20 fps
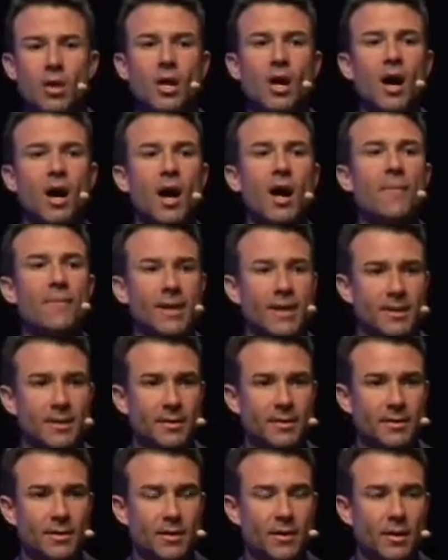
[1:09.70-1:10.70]

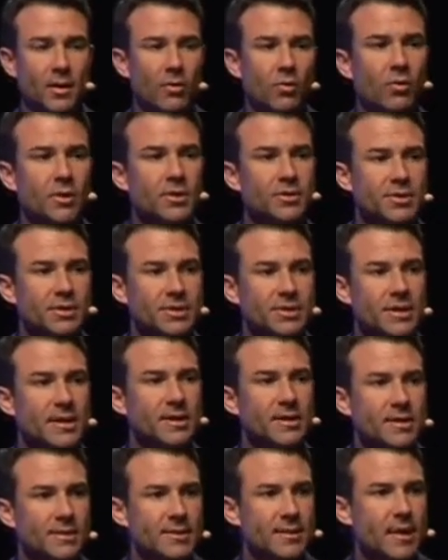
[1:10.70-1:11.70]
common, where you
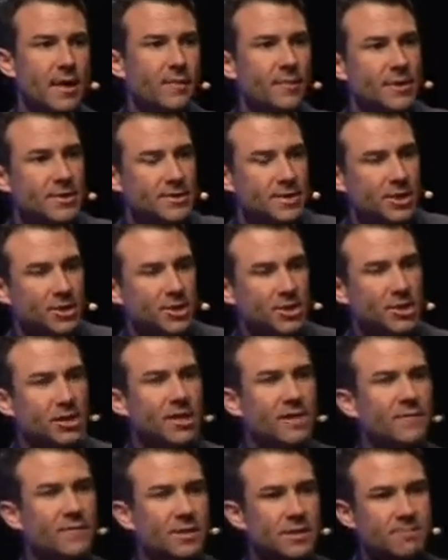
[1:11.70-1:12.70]
see these companies that
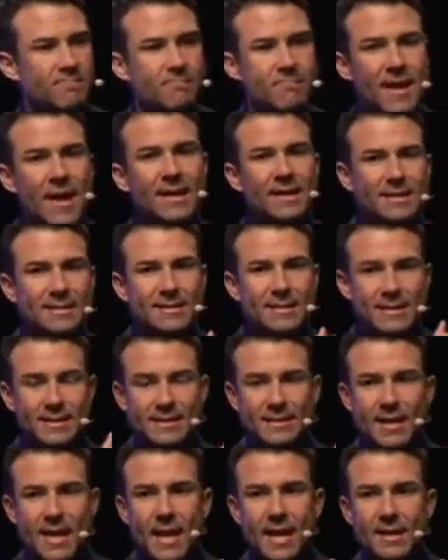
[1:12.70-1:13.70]
achieve this mega
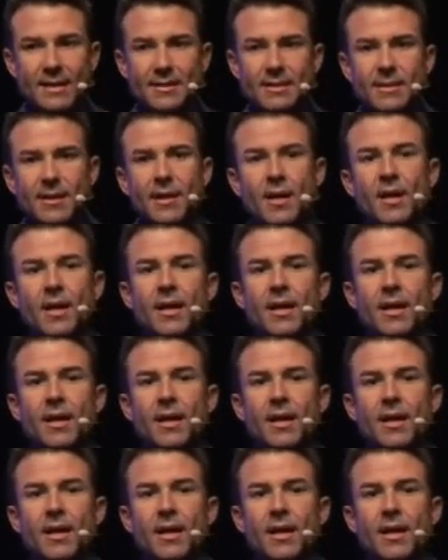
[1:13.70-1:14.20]
success,